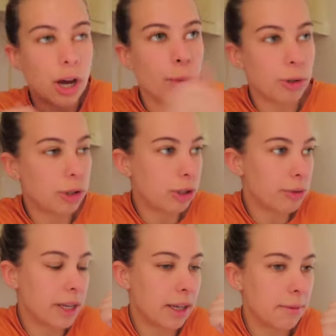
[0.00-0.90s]
I was
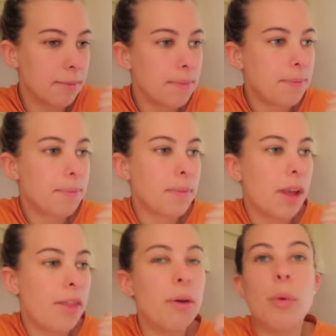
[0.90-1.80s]
using
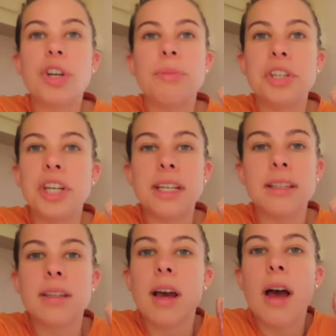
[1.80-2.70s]
the washing
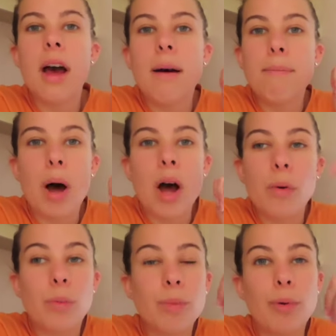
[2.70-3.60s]
machines
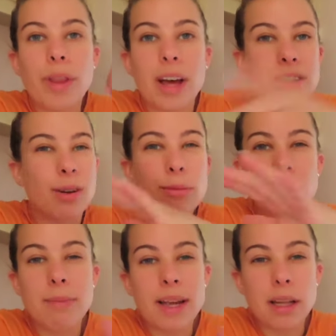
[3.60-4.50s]
but we bought that so I'm
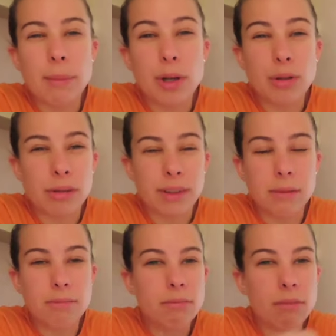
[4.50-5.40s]
just making the most of it
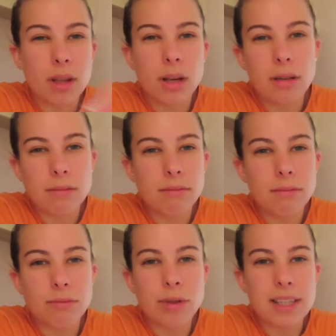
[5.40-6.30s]

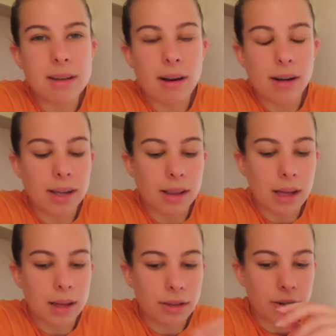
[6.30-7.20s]
recycling and
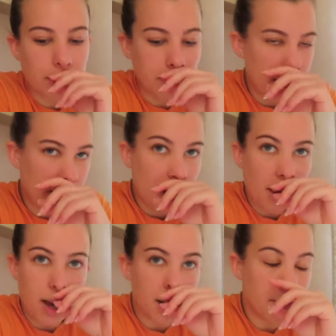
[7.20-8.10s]
that you know
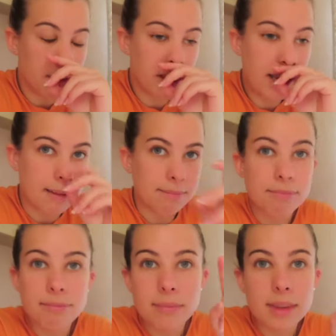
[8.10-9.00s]
um, so yeah
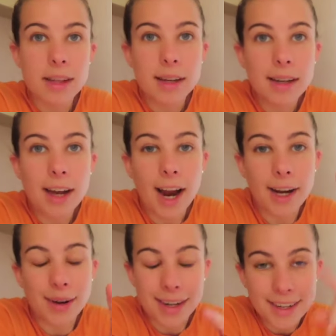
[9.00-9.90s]

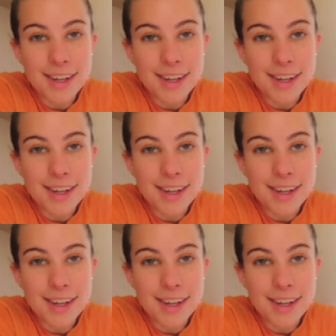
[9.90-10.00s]
anyway